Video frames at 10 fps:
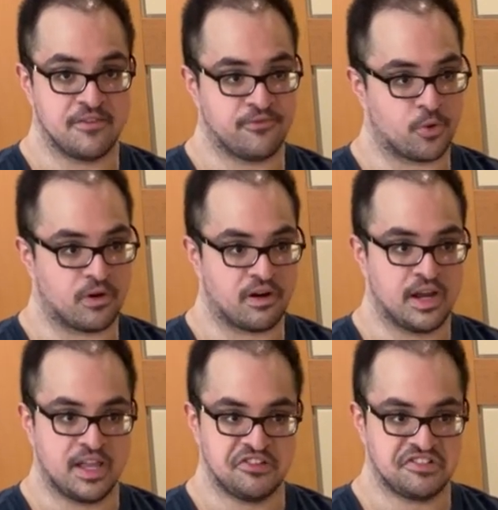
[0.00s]

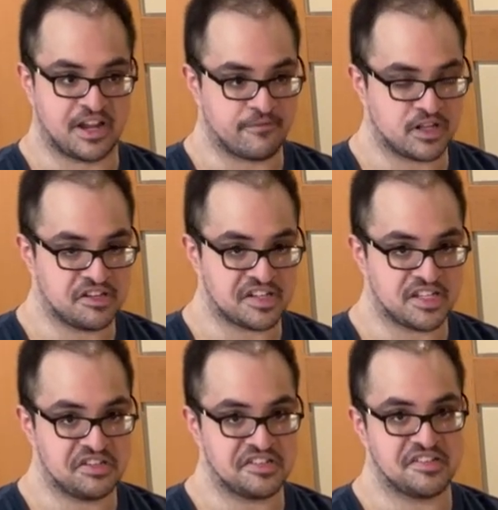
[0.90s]
for several
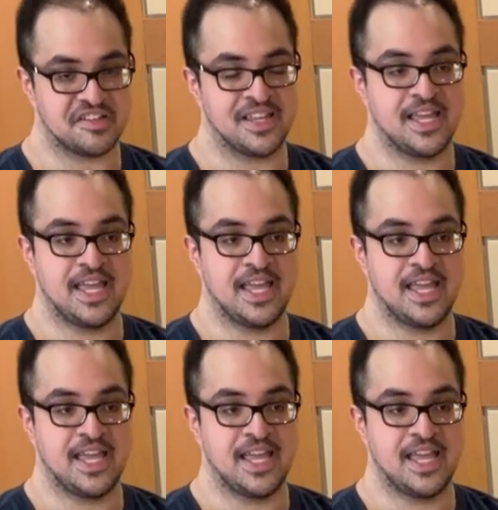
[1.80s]
cysts